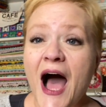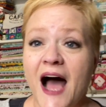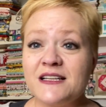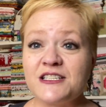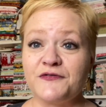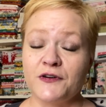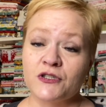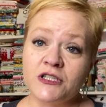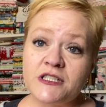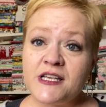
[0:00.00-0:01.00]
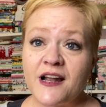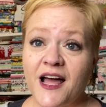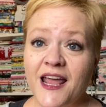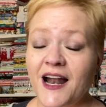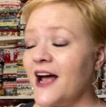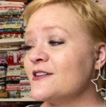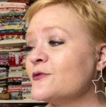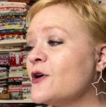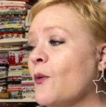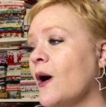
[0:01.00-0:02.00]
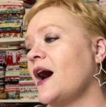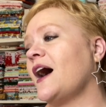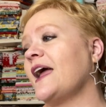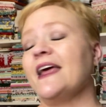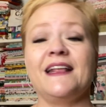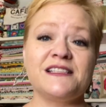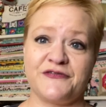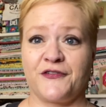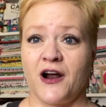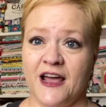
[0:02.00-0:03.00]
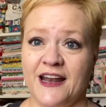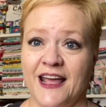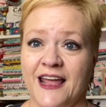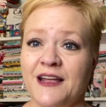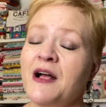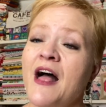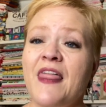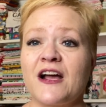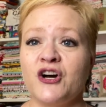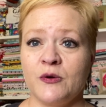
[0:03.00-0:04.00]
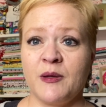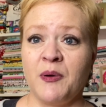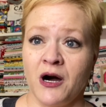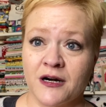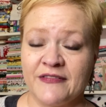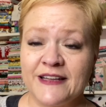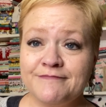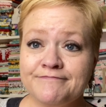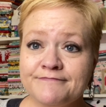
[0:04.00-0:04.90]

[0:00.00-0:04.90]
I just feel good tonight. I don't know why. It is Friday. That could be part of it.